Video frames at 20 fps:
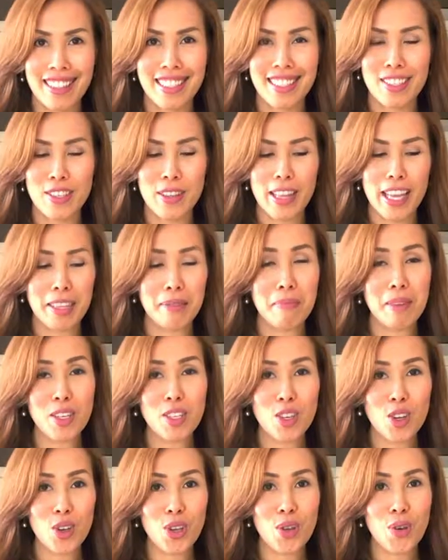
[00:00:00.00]
So let me
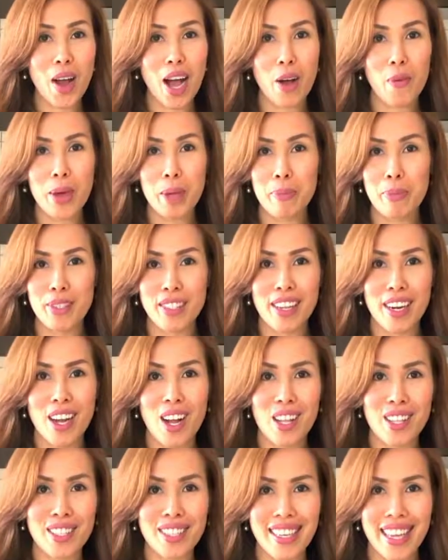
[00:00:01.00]
show you how I put it
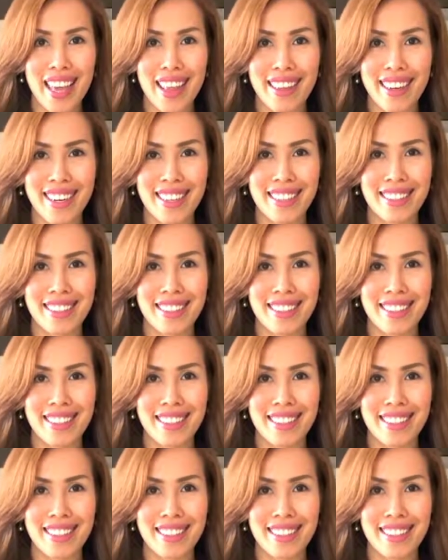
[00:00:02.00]
all together.